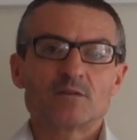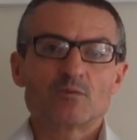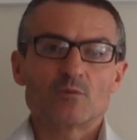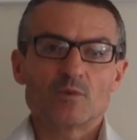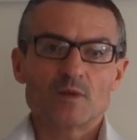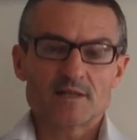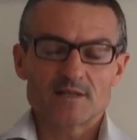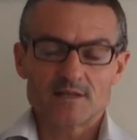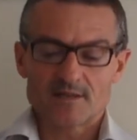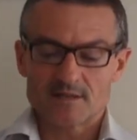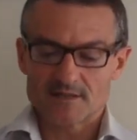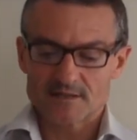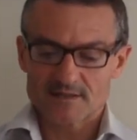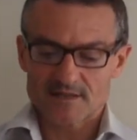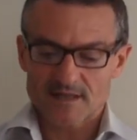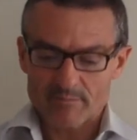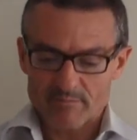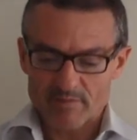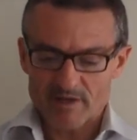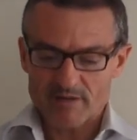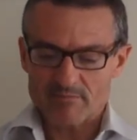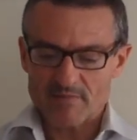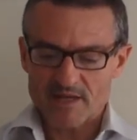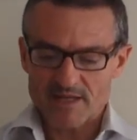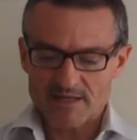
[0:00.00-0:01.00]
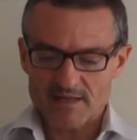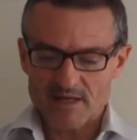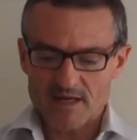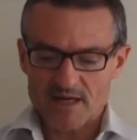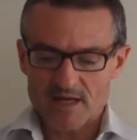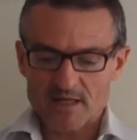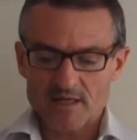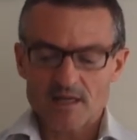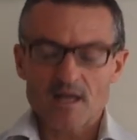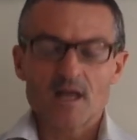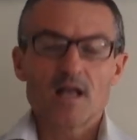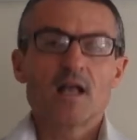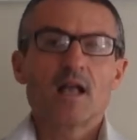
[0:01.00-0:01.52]
it with SABIR
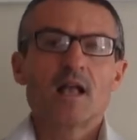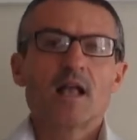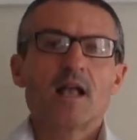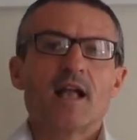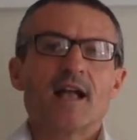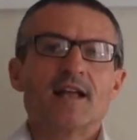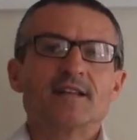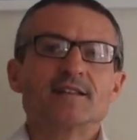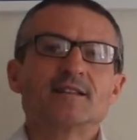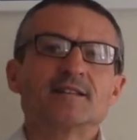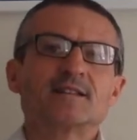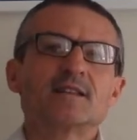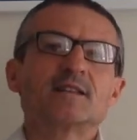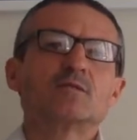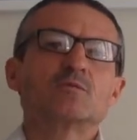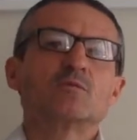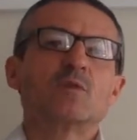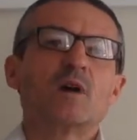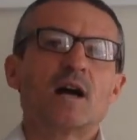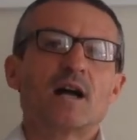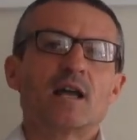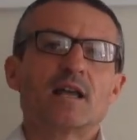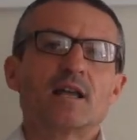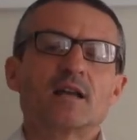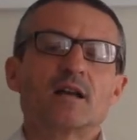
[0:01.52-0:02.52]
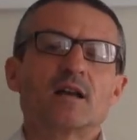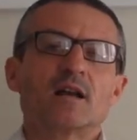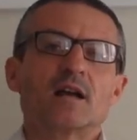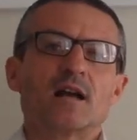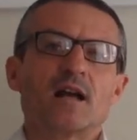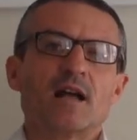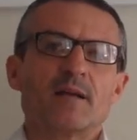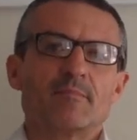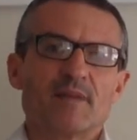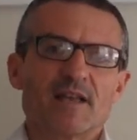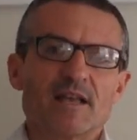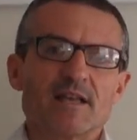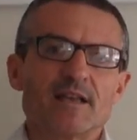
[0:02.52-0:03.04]
Maydan, and this is why
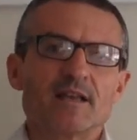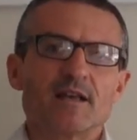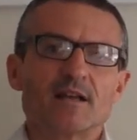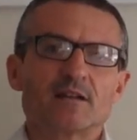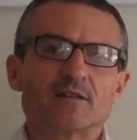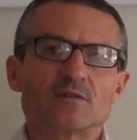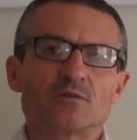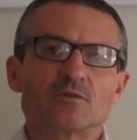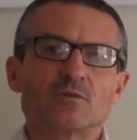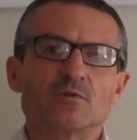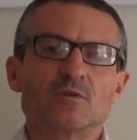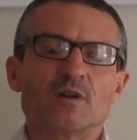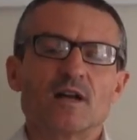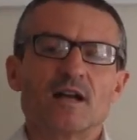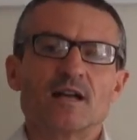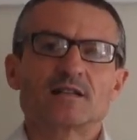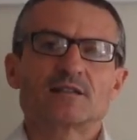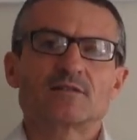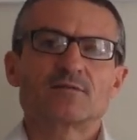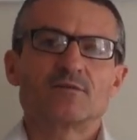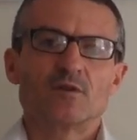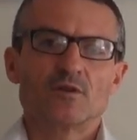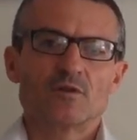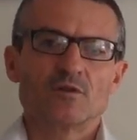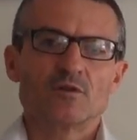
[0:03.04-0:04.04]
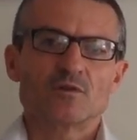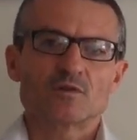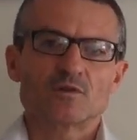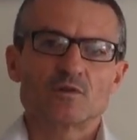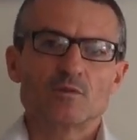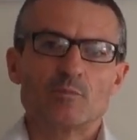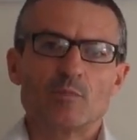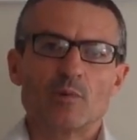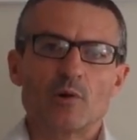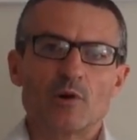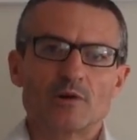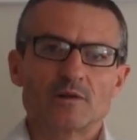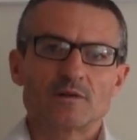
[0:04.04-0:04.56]
I'm here to ask for your
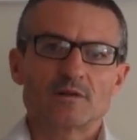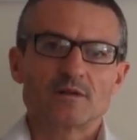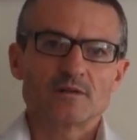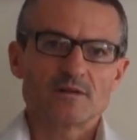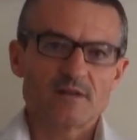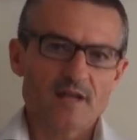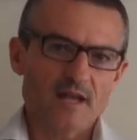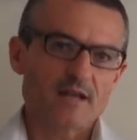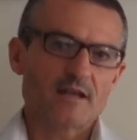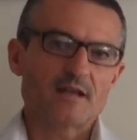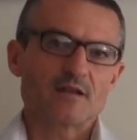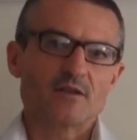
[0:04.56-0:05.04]
support. Thank